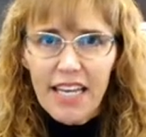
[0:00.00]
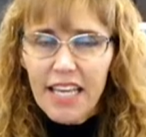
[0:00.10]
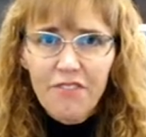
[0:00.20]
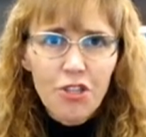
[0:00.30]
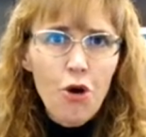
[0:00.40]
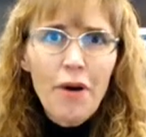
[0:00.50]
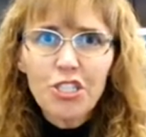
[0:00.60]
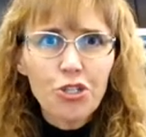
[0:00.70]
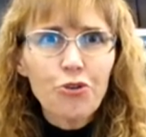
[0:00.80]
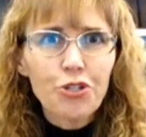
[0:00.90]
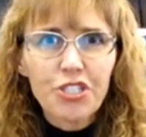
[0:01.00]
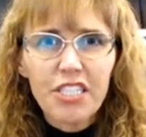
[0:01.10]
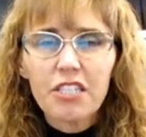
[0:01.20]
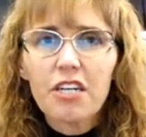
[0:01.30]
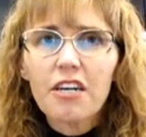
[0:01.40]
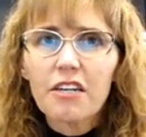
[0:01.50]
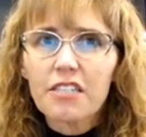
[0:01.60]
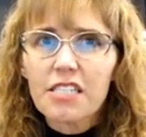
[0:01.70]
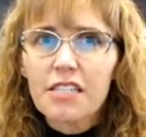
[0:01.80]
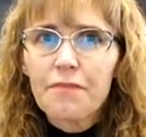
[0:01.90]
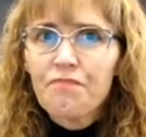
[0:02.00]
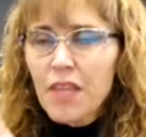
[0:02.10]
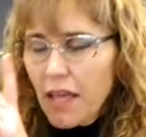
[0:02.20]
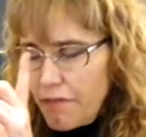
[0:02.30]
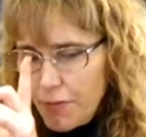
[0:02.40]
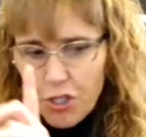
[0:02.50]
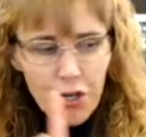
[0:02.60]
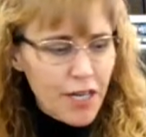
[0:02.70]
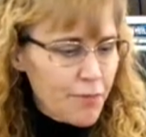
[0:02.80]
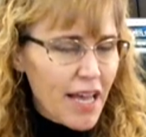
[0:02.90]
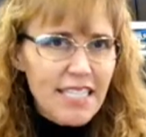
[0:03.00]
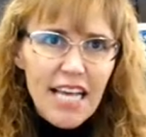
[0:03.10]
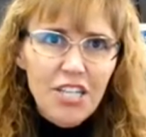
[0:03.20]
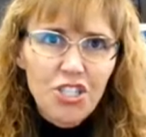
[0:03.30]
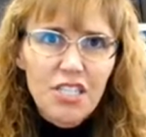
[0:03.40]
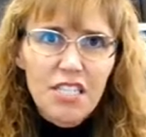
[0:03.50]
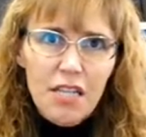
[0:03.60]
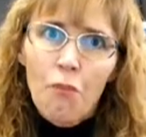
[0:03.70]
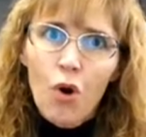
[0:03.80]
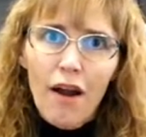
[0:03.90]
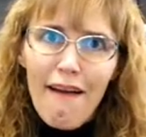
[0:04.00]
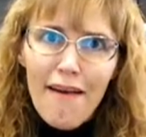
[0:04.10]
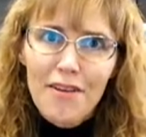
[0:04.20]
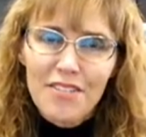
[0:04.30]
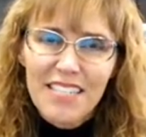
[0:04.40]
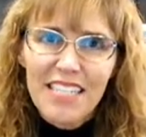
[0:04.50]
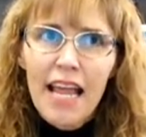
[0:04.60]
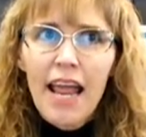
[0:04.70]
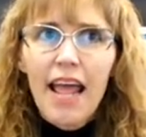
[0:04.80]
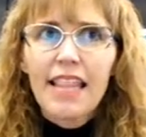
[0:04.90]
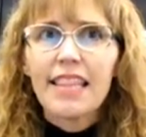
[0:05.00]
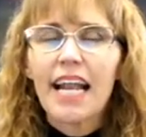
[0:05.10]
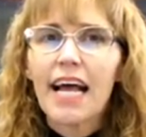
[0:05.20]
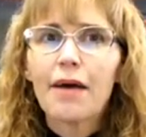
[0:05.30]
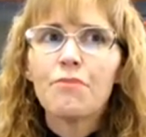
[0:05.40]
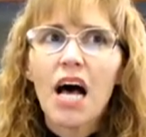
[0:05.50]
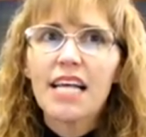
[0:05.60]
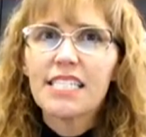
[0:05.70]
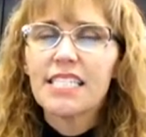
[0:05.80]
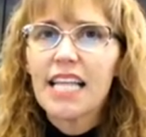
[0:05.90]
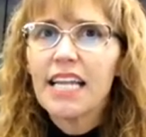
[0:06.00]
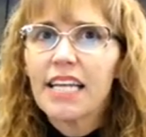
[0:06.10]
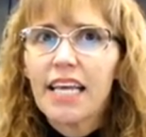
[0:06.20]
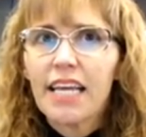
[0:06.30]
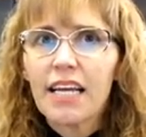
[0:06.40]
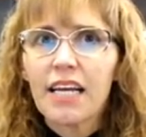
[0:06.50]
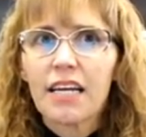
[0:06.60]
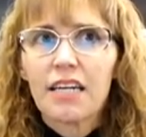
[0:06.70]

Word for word: Even though my shoulder still hurts, if I'm turning my attention somewhere else, then I am not sending